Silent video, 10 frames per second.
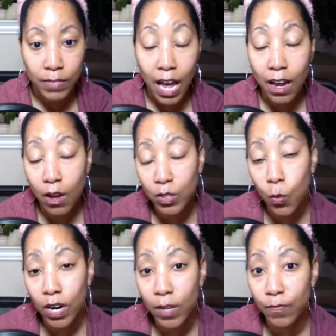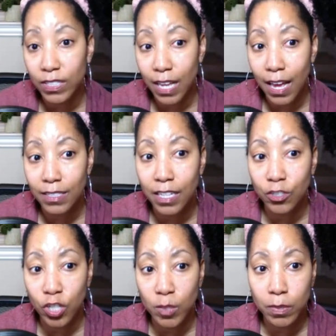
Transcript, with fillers: I also want to emphasize that just